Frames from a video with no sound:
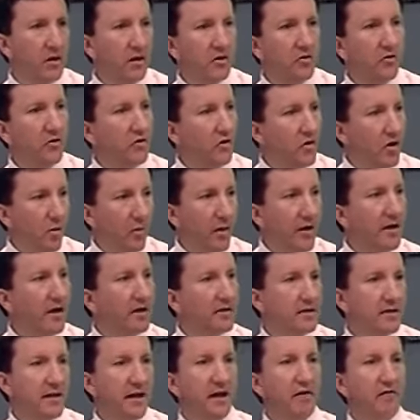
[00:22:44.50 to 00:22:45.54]
He
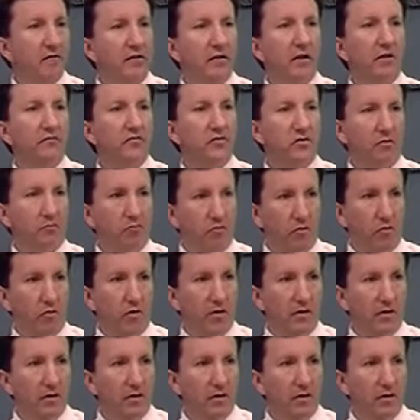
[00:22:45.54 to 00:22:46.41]
doesn't have enough support.